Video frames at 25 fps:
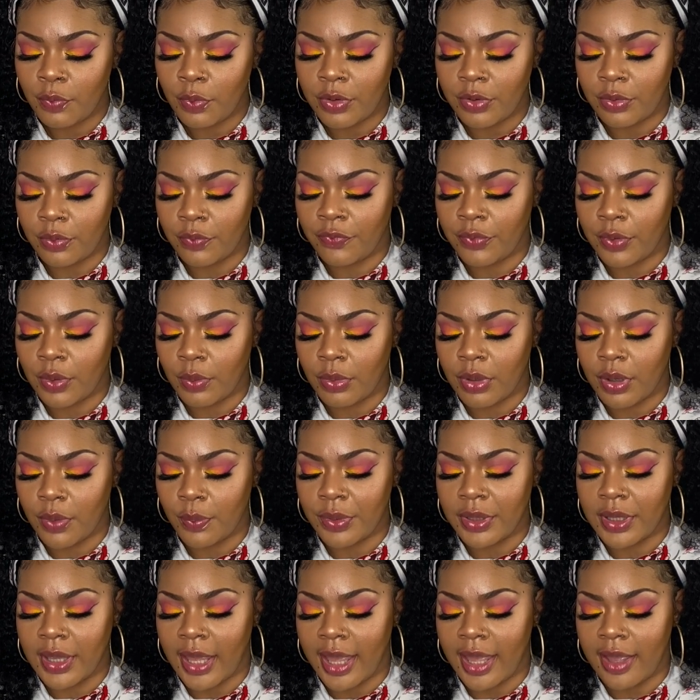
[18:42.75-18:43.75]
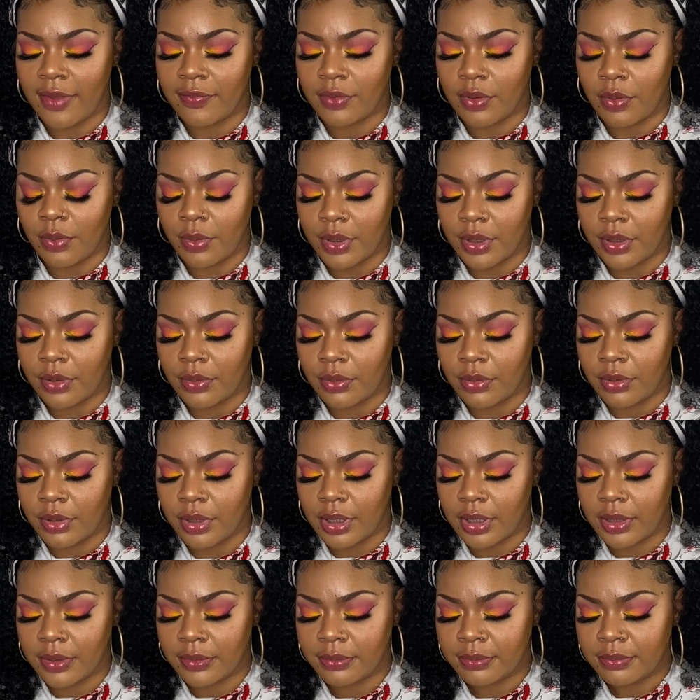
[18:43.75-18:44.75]
for what we have going
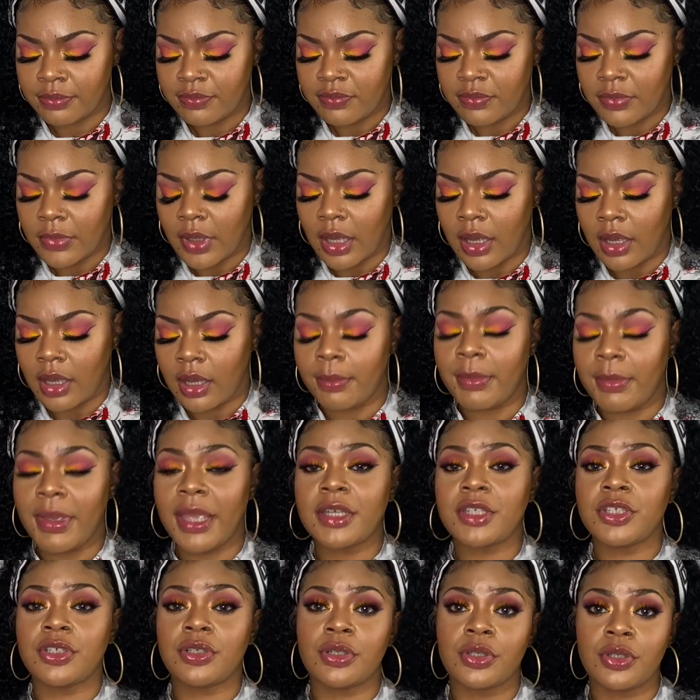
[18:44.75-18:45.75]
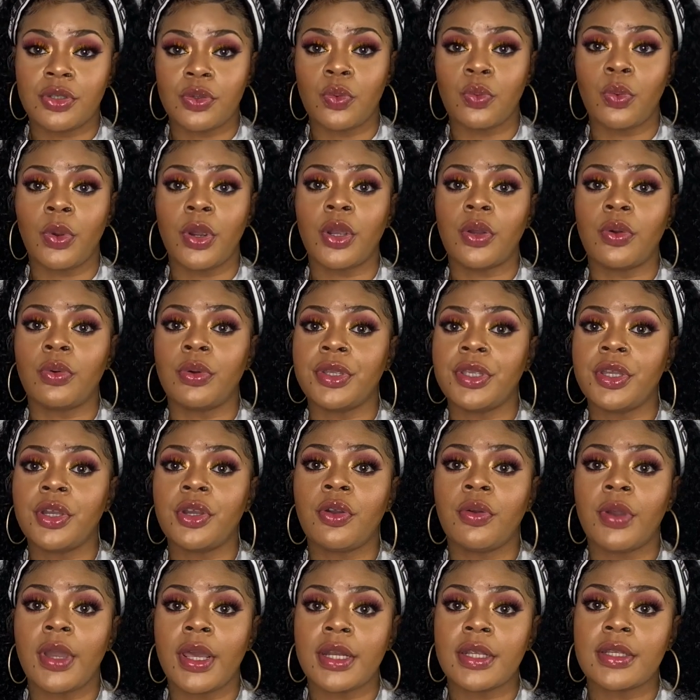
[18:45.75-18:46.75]
on. Make sure you work on your
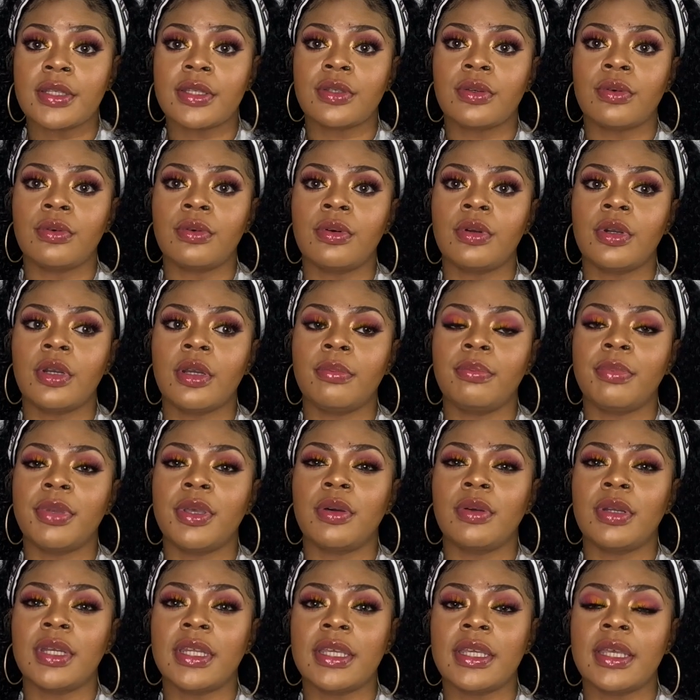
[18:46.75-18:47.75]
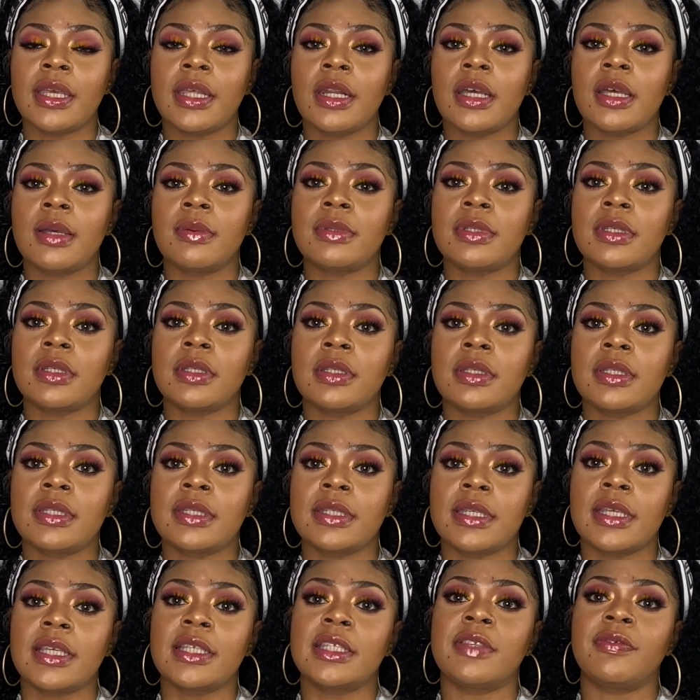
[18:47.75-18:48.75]
credit score, building it up to
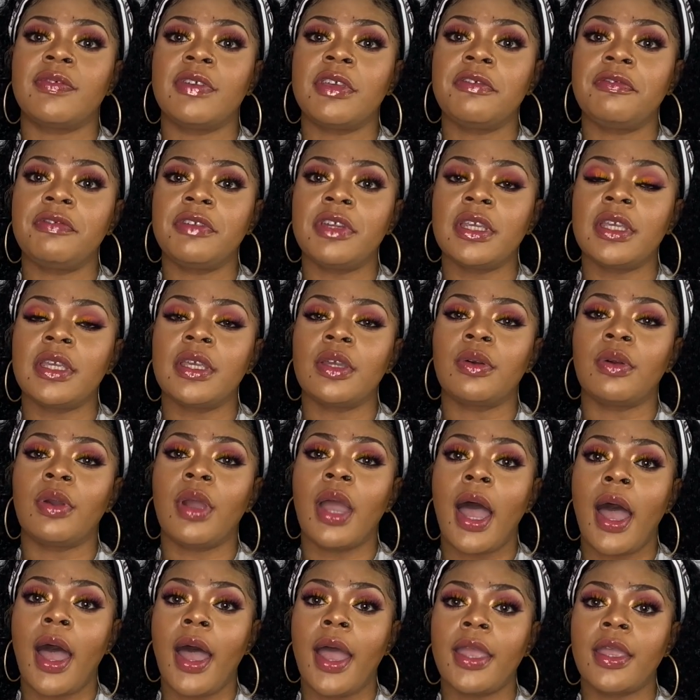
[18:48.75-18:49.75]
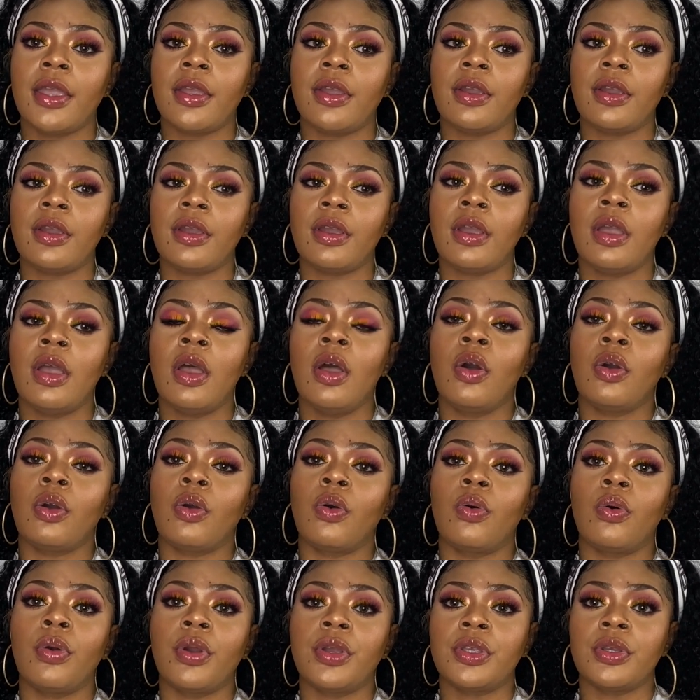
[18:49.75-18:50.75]
650 or higher,
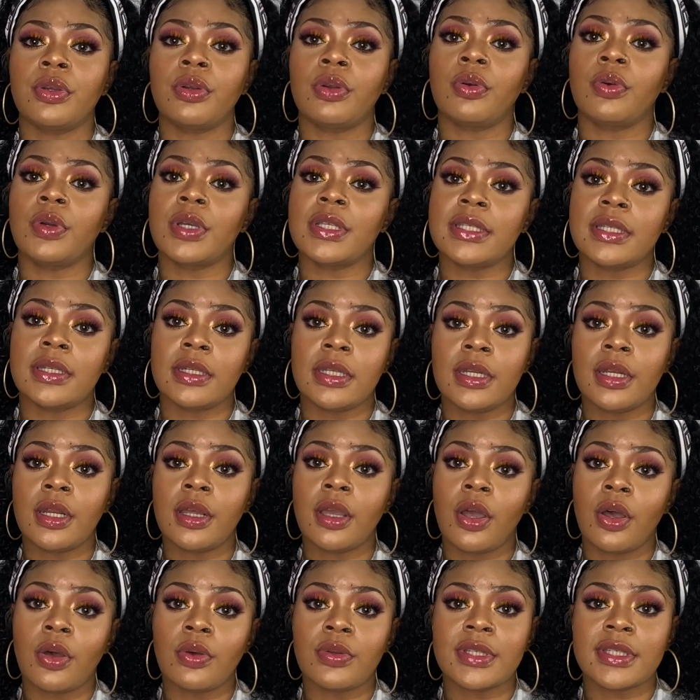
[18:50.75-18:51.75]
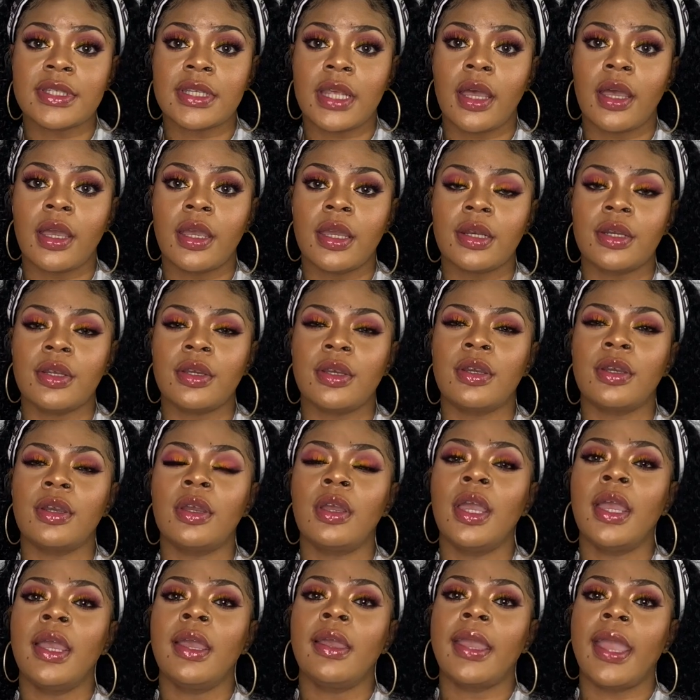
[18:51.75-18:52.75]
or you're going to need a co-signer,
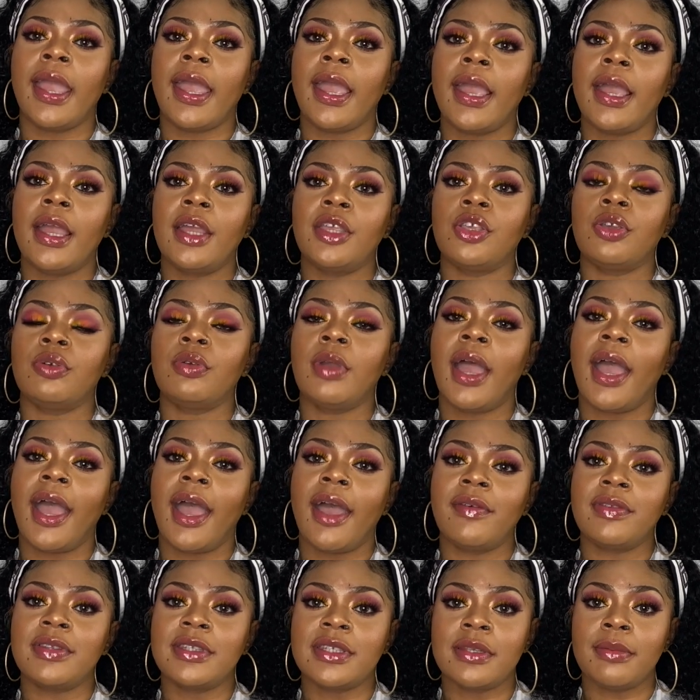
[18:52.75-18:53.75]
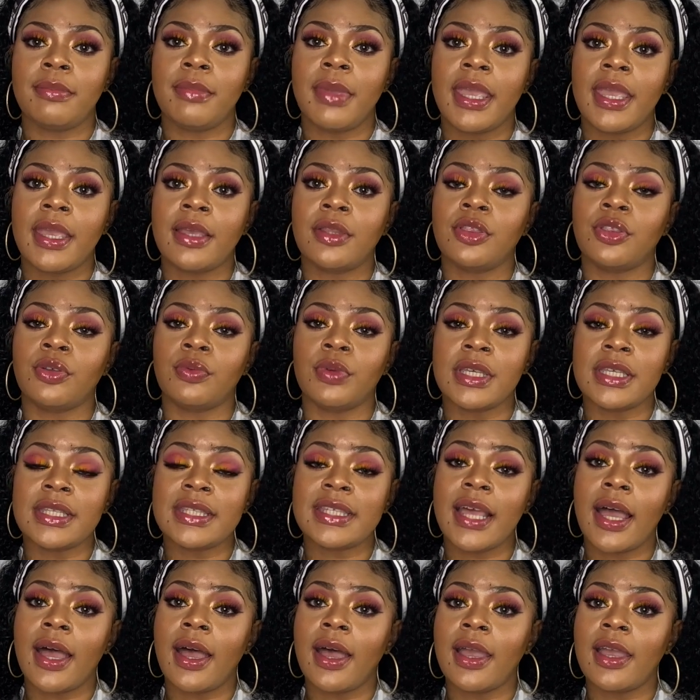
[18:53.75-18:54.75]
and you have to make 3
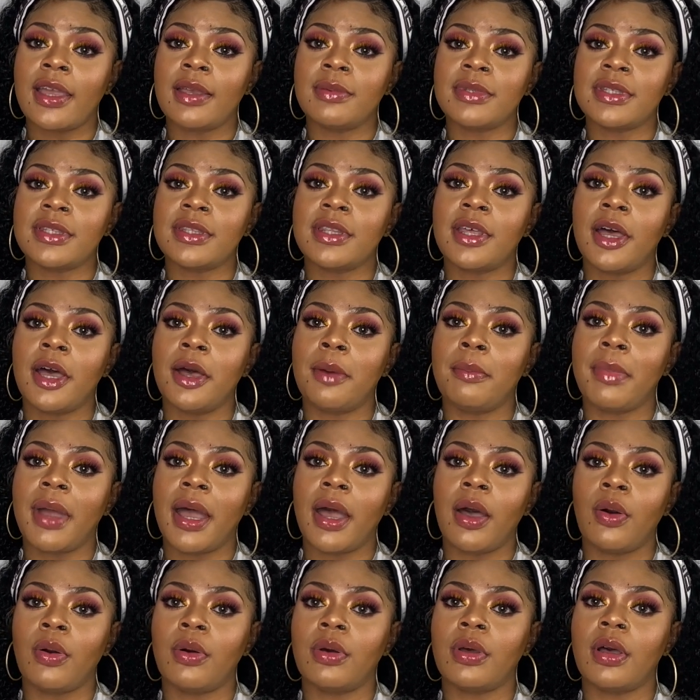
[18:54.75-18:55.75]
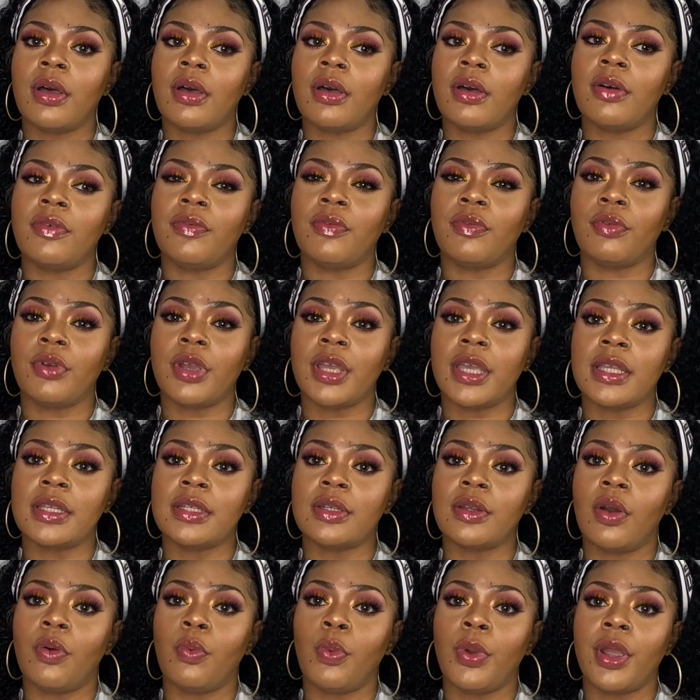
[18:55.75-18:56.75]
times the amount of rent
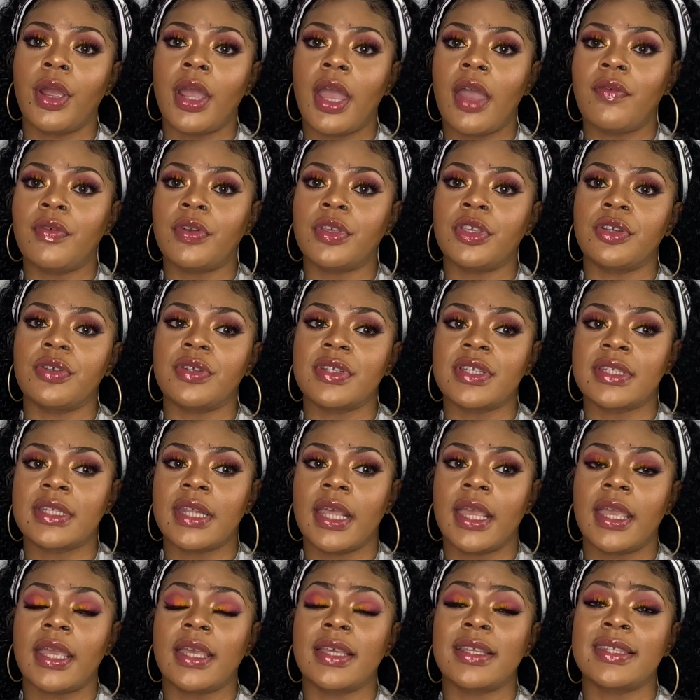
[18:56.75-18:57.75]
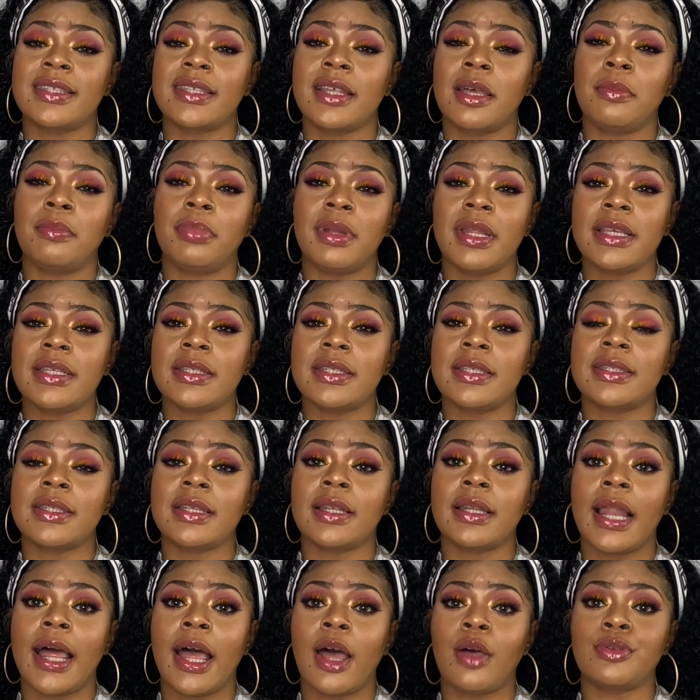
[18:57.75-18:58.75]
wherever you're staying. Some places
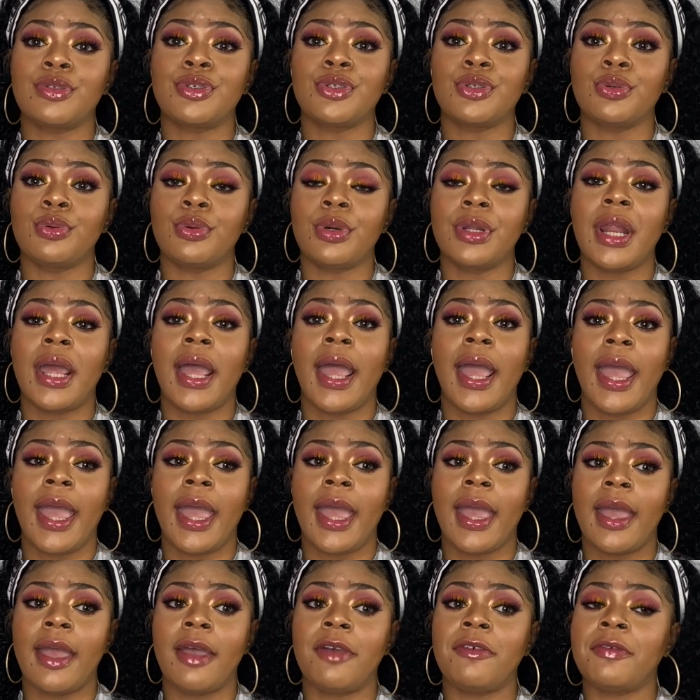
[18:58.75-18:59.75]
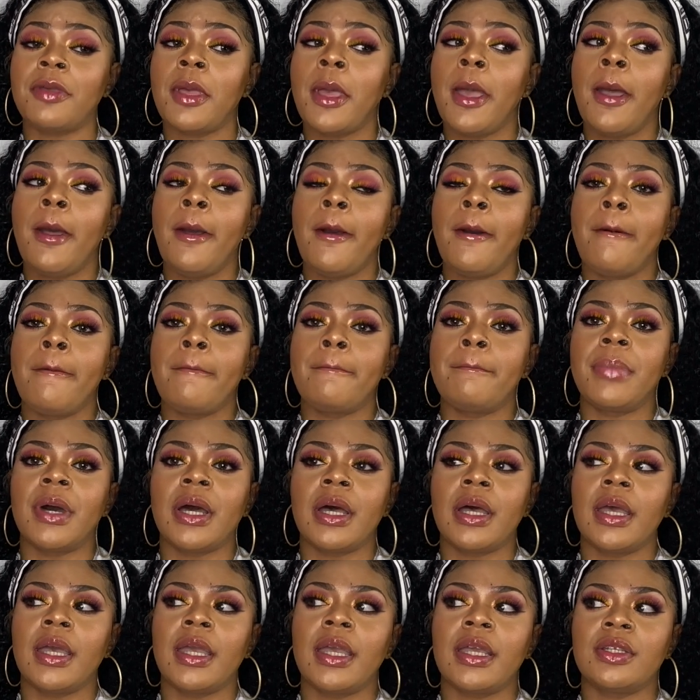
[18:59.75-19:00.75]
allow 2.5,
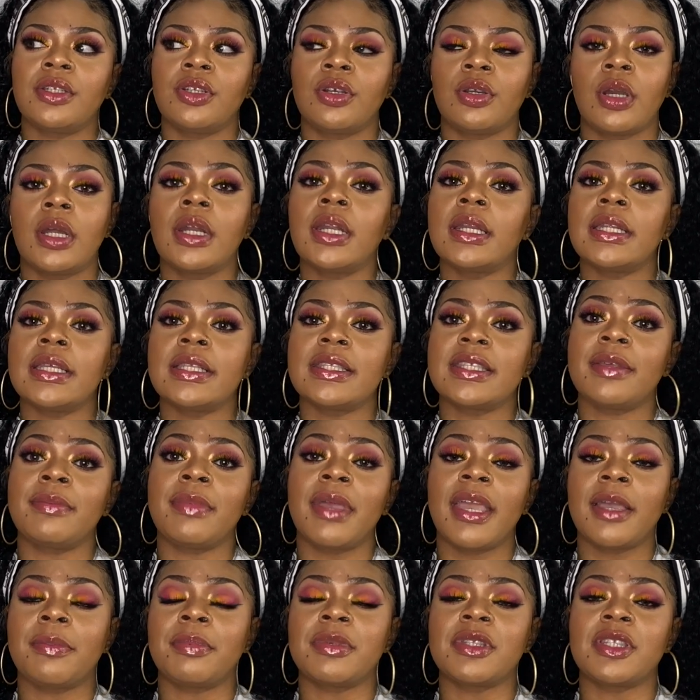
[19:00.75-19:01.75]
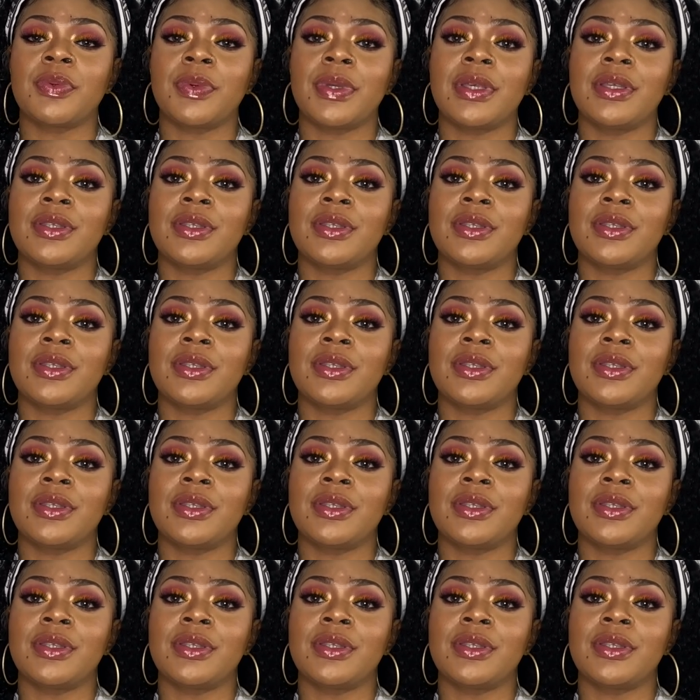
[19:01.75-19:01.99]
but you're gonna need to make between